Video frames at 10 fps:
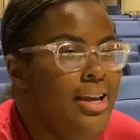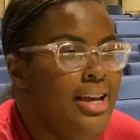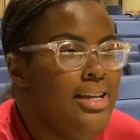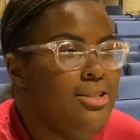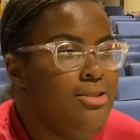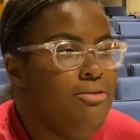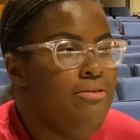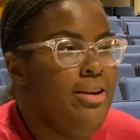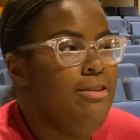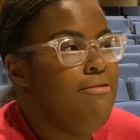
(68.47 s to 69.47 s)
It's a
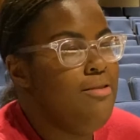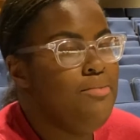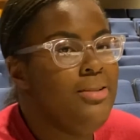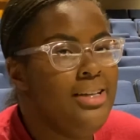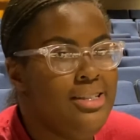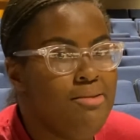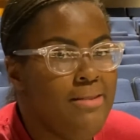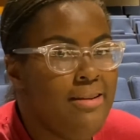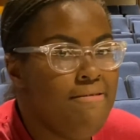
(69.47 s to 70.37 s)
very fun place to make